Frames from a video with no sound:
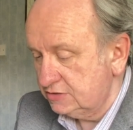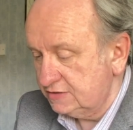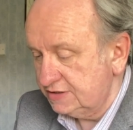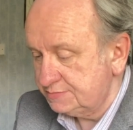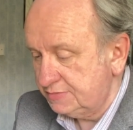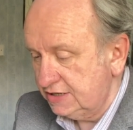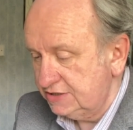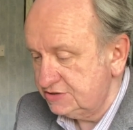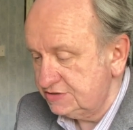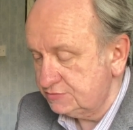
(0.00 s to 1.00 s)
now here's
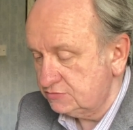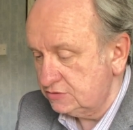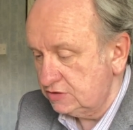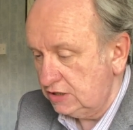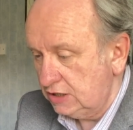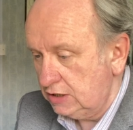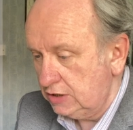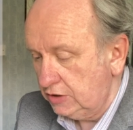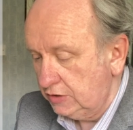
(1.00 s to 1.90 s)
Pages, we'll do it in here.